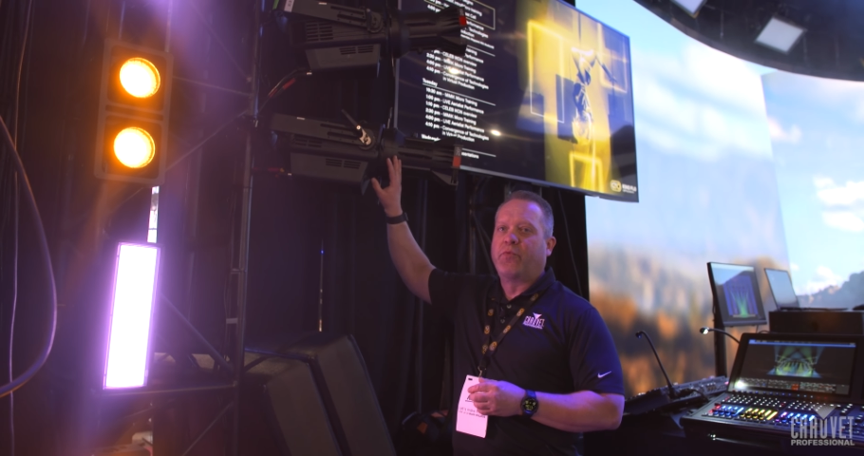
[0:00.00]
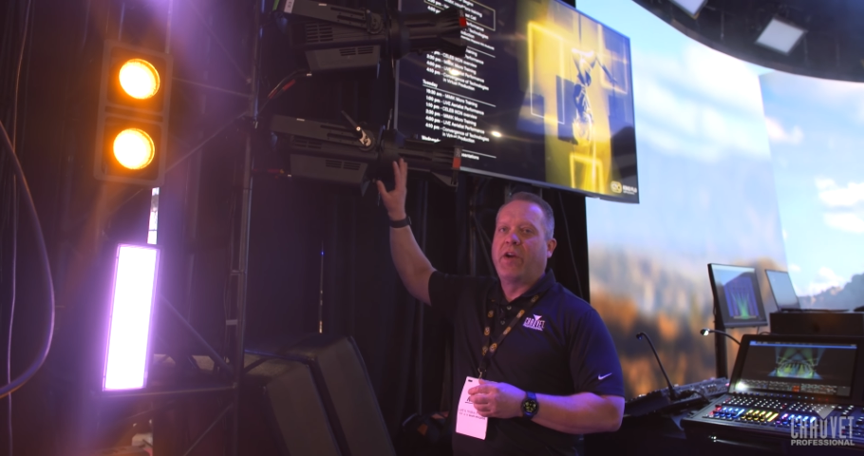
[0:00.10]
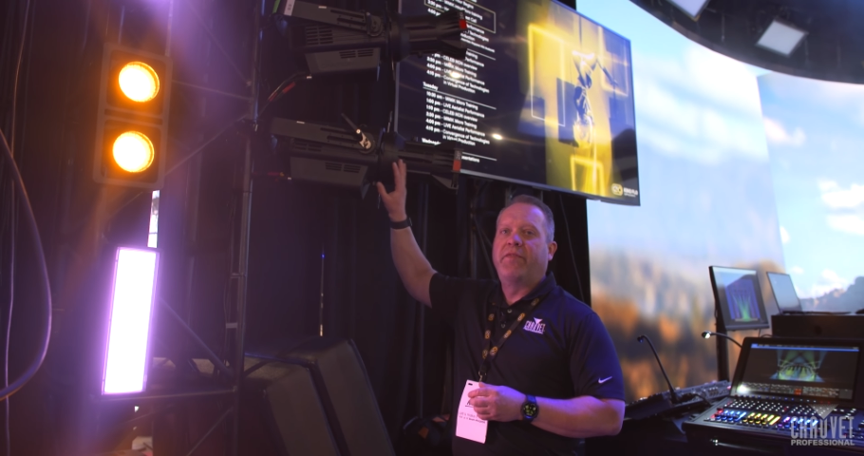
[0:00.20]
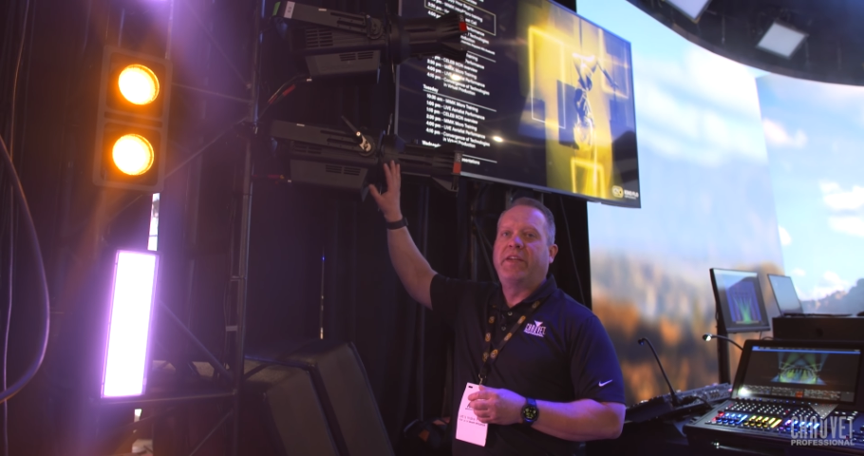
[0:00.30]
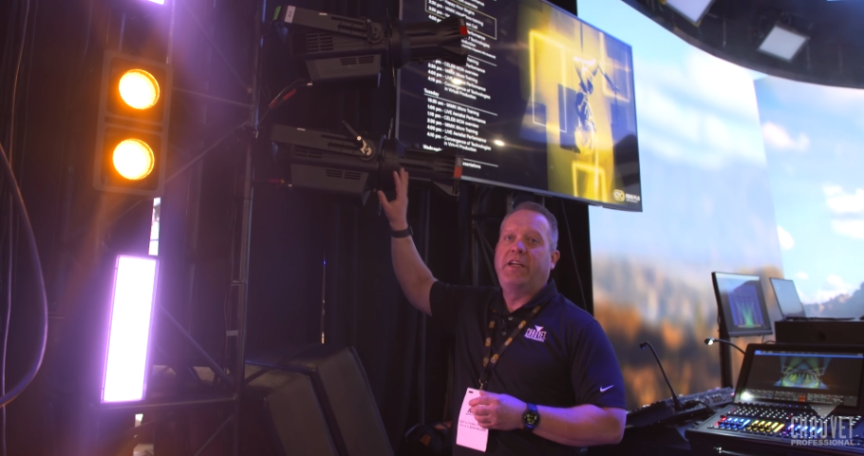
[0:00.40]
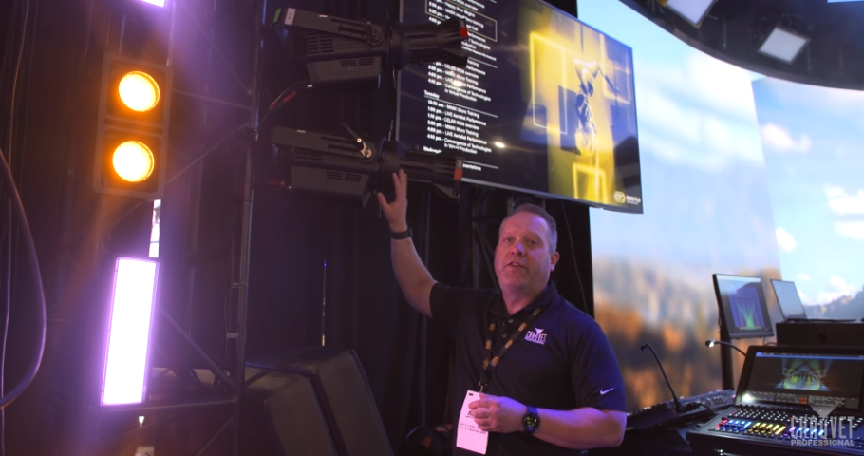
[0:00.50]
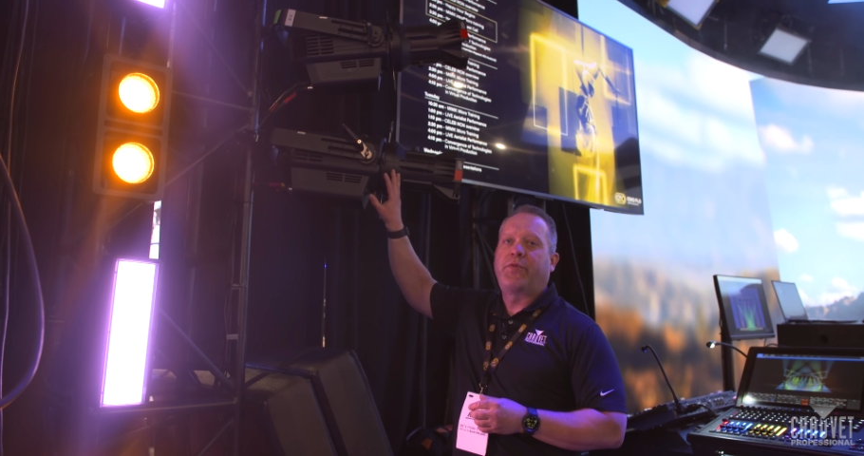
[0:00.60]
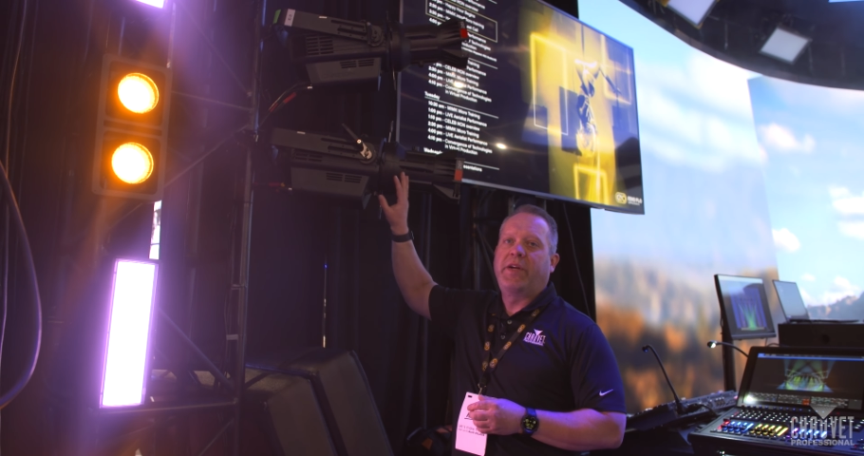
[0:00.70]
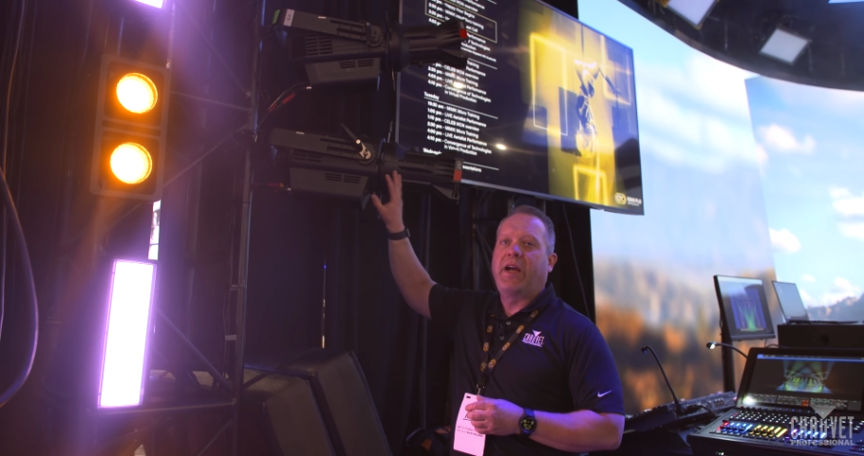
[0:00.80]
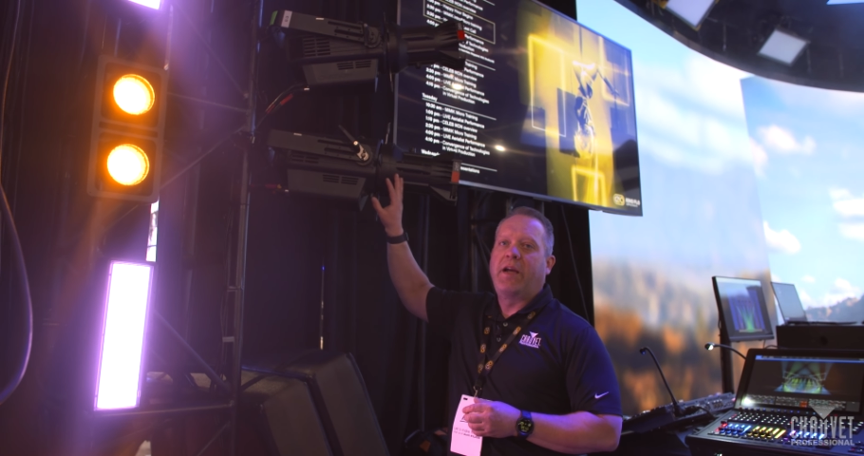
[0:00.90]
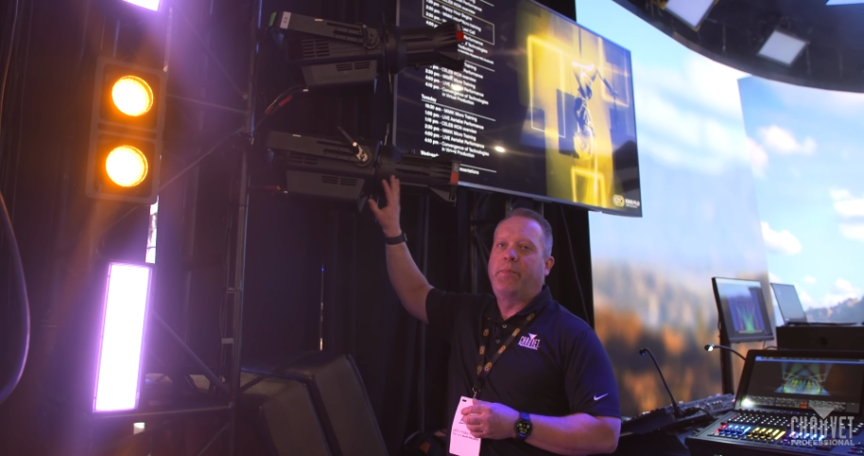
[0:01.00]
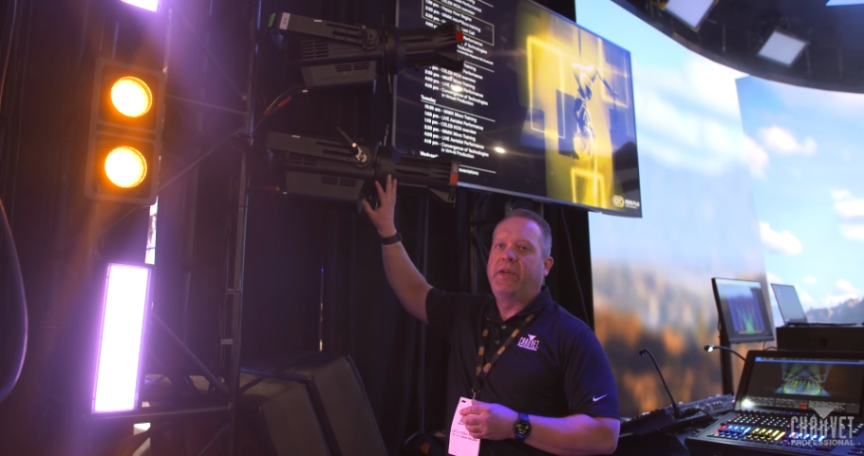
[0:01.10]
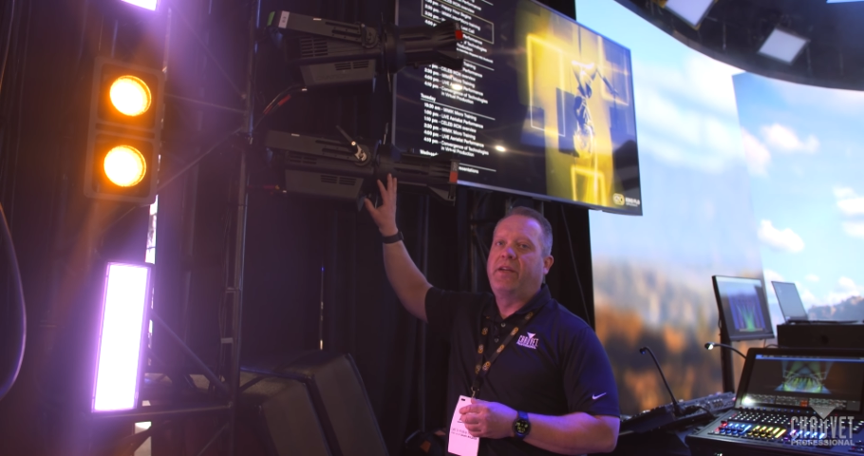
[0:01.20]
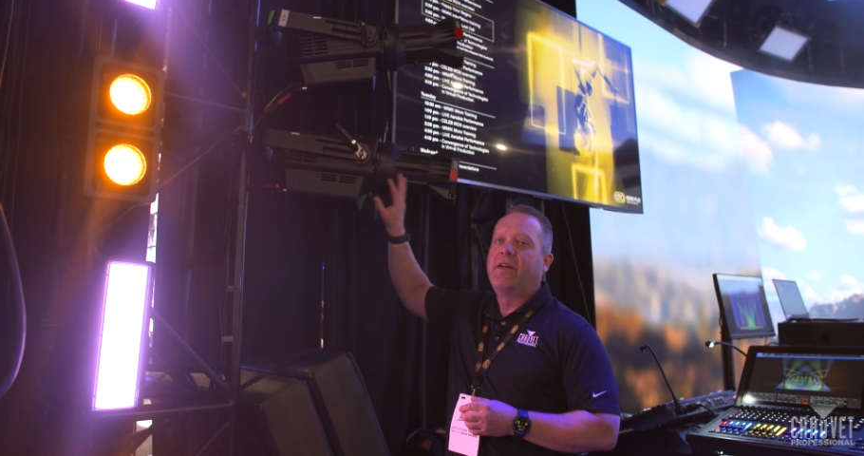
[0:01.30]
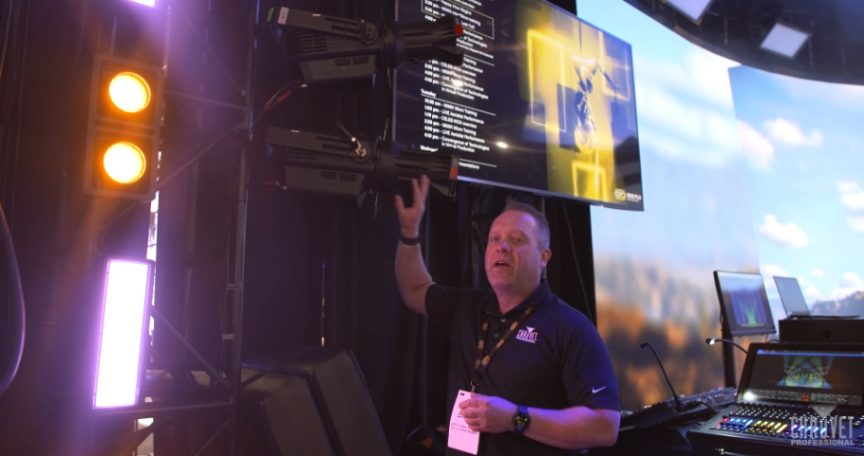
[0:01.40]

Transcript: Rêve E3 IP,